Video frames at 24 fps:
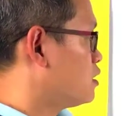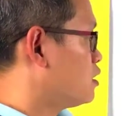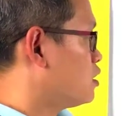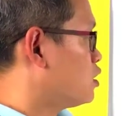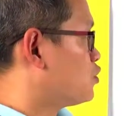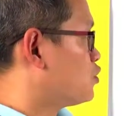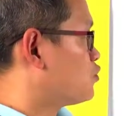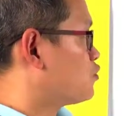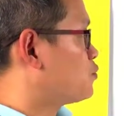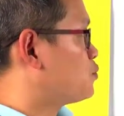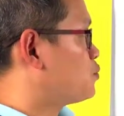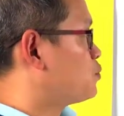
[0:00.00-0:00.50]

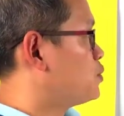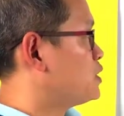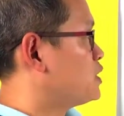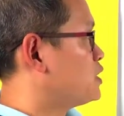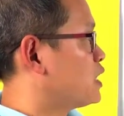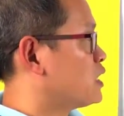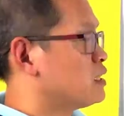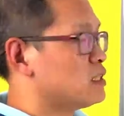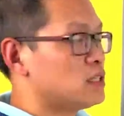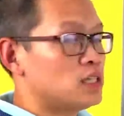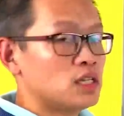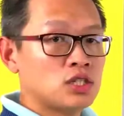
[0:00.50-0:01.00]
of
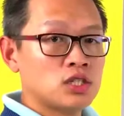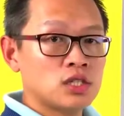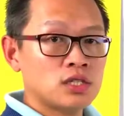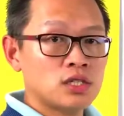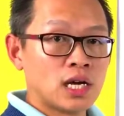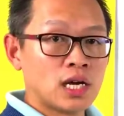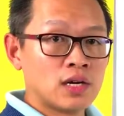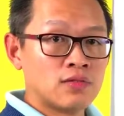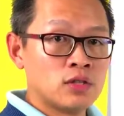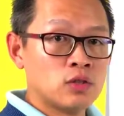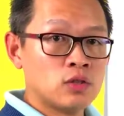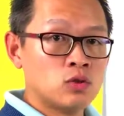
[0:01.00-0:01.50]
presentation
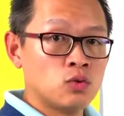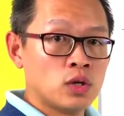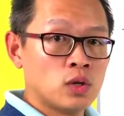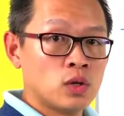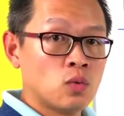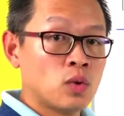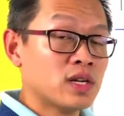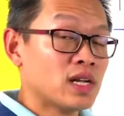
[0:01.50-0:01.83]
are we doing.